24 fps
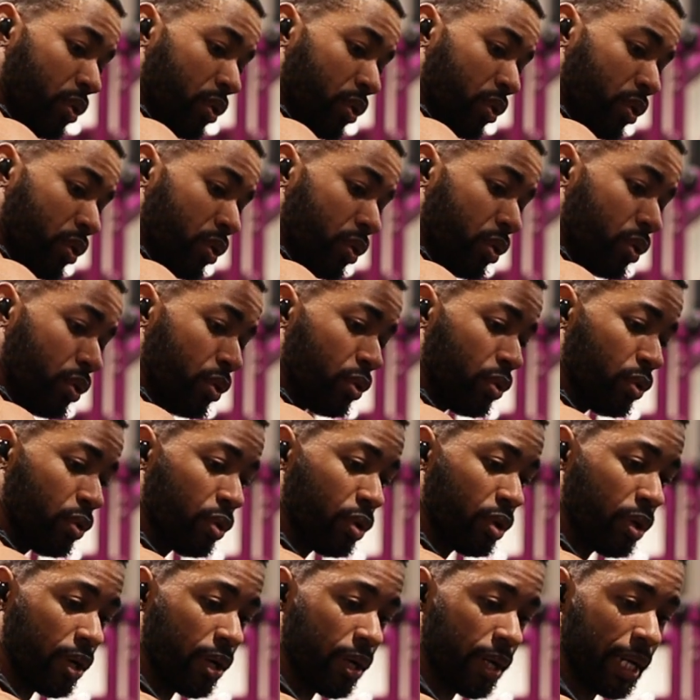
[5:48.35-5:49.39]
And oh yeah,
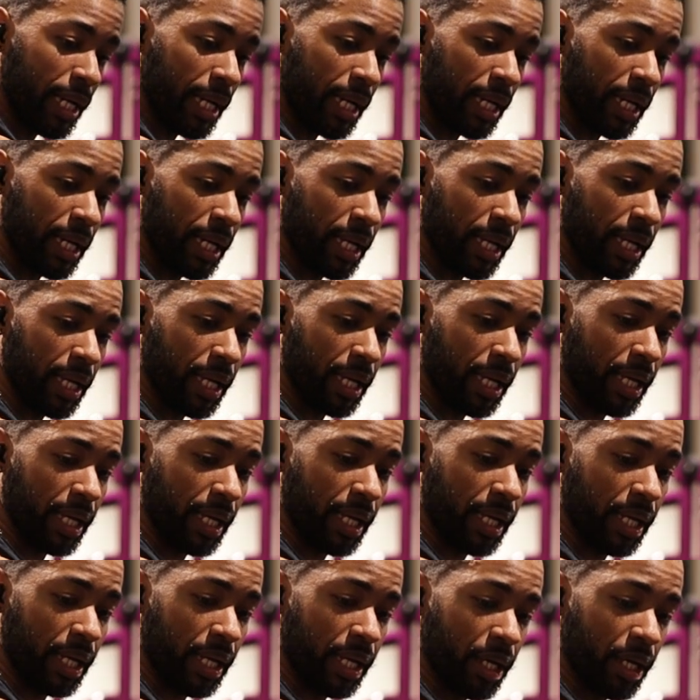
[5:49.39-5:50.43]
we was definitely feeling it.